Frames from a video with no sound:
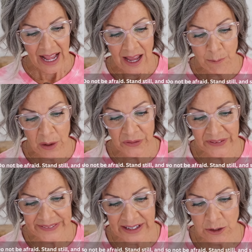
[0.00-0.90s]
and
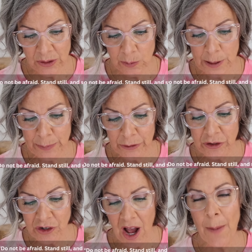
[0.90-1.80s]
Moses said to his people,
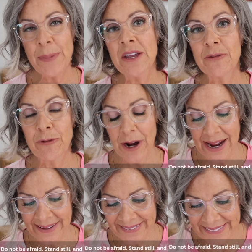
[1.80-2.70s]
Do not be
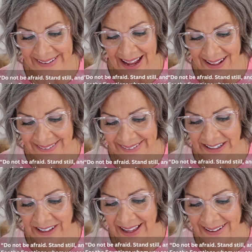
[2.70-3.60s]
afraid. Stand
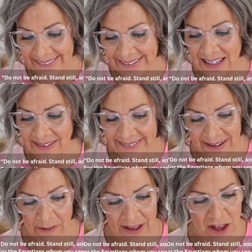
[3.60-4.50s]
still and see the
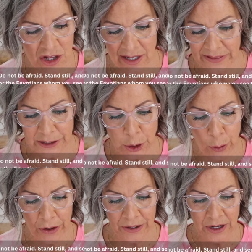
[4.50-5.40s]
salvation of the
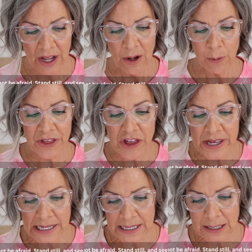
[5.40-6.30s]
Lord, which
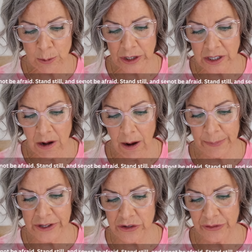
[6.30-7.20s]
he will
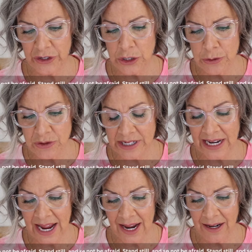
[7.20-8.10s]
accomplish for you
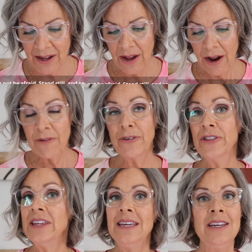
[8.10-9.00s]
today. For
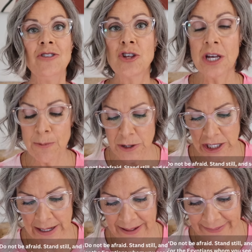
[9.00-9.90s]
the
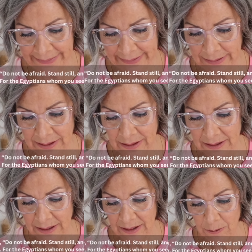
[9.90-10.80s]
Egyptians,
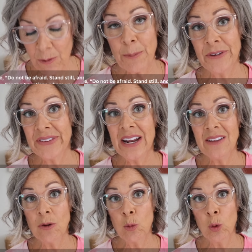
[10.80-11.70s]
representing the